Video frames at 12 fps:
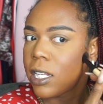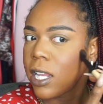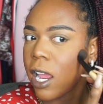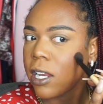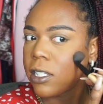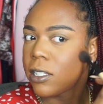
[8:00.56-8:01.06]

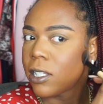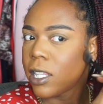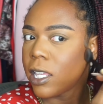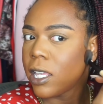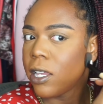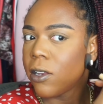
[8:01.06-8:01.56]
down into the
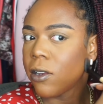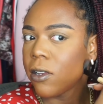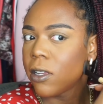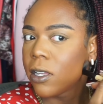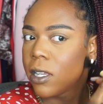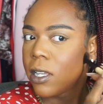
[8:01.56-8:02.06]
ear
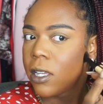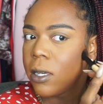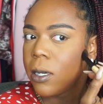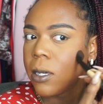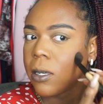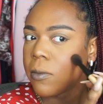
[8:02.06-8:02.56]

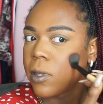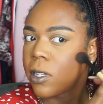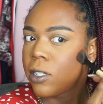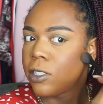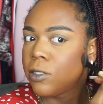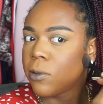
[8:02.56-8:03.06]

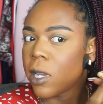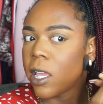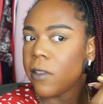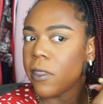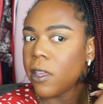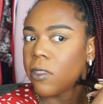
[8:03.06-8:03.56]
because you want to
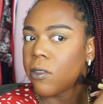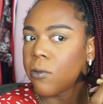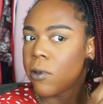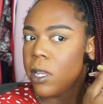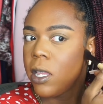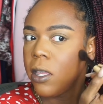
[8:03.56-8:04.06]
have that
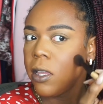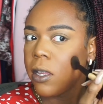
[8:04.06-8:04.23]
3.